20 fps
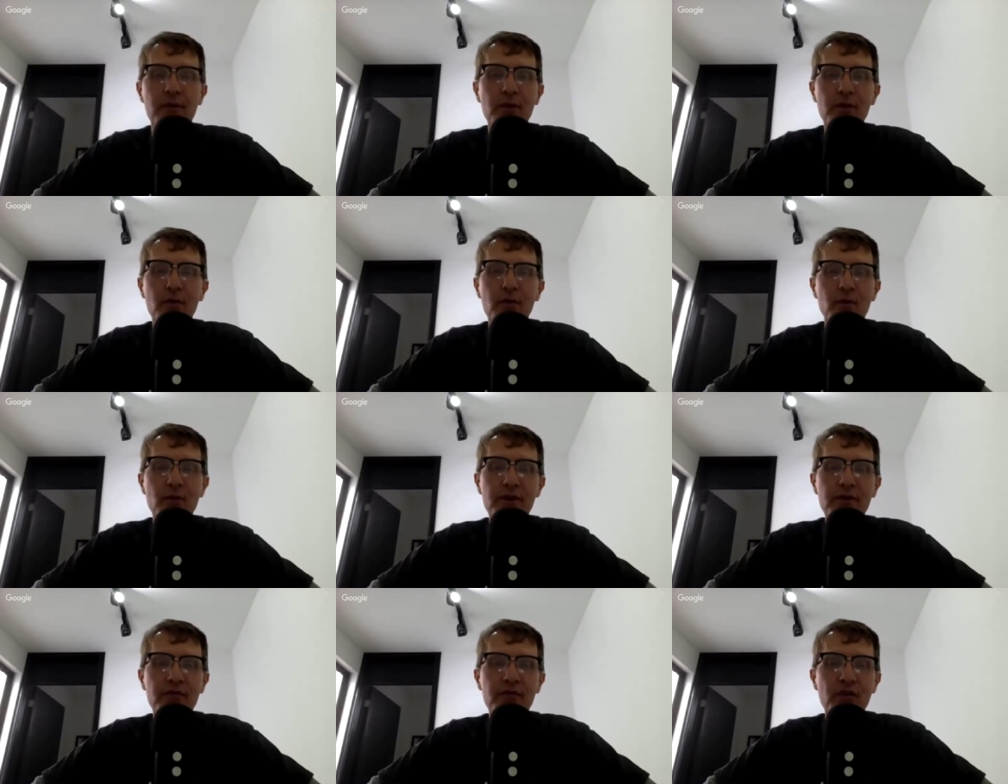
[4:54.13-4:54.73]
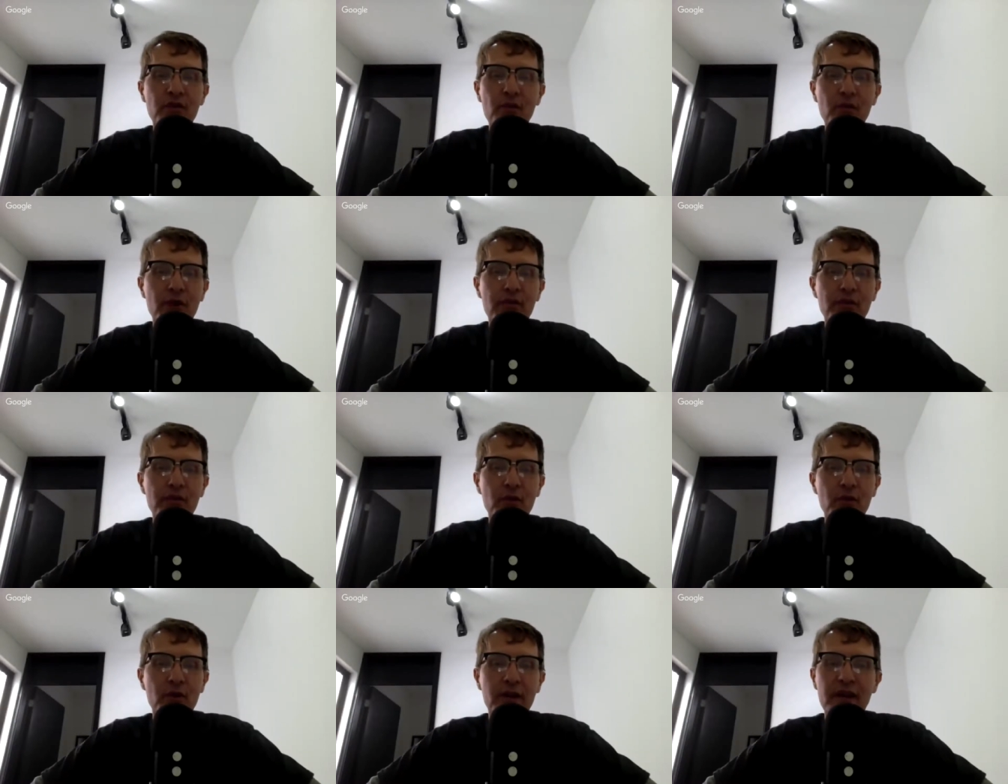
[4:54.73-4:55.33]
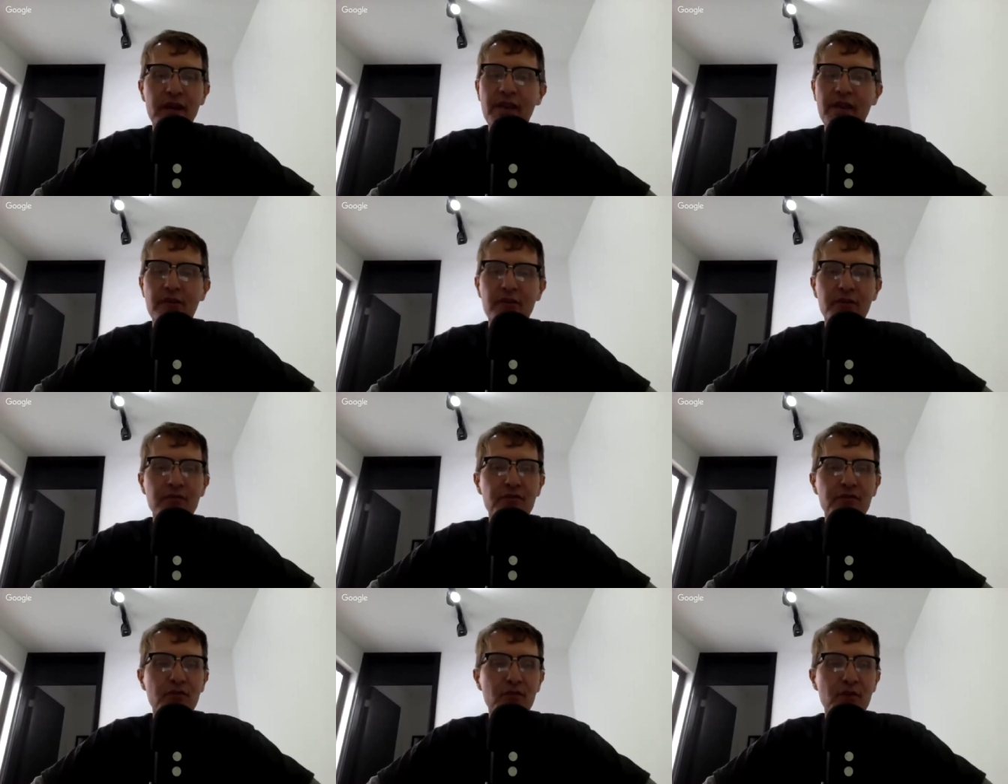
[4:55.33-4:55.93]
We, we view everyone having
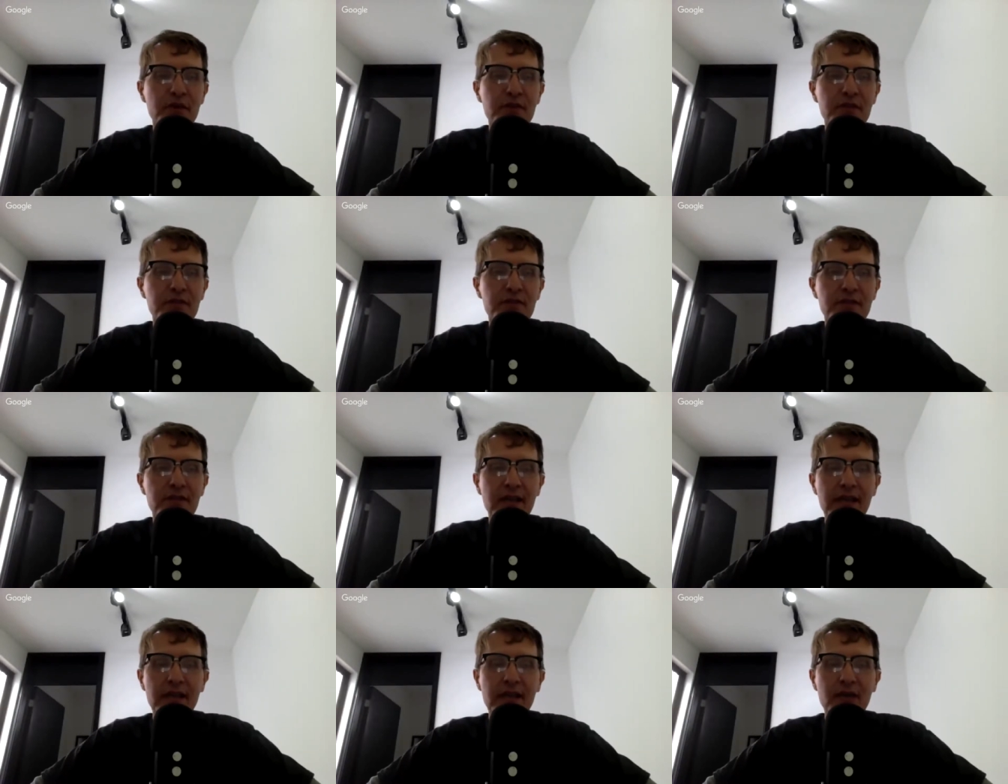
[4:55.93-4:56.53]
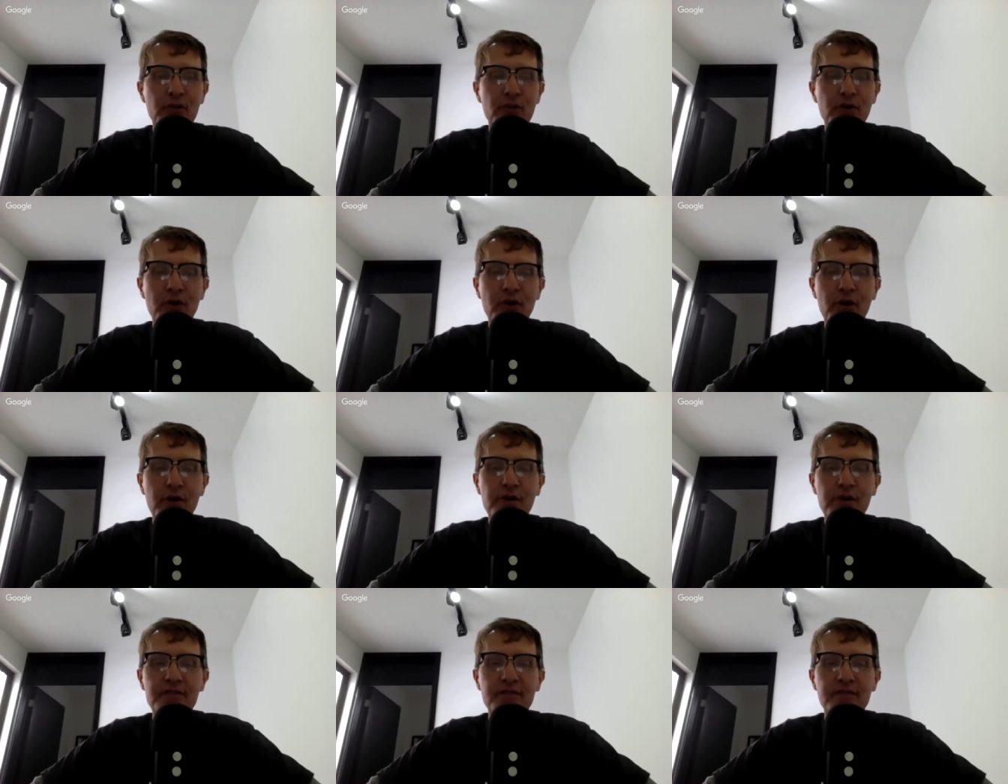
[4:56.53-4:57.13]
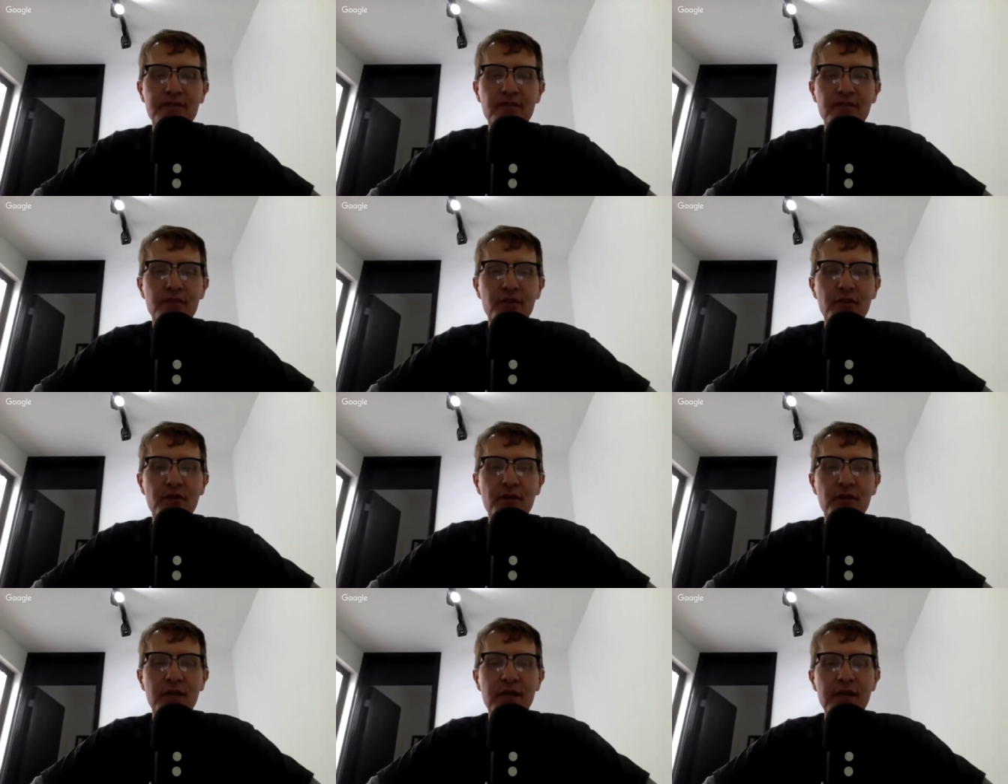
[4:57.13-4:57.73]
a voice and regardless of
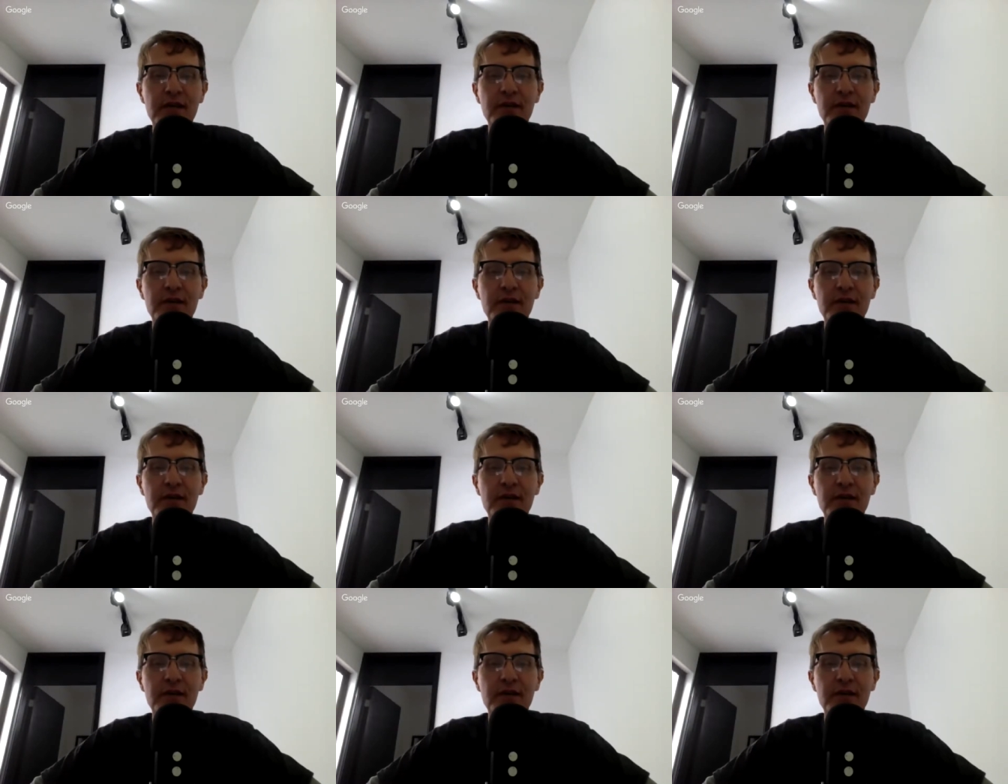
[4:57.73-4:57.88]
your,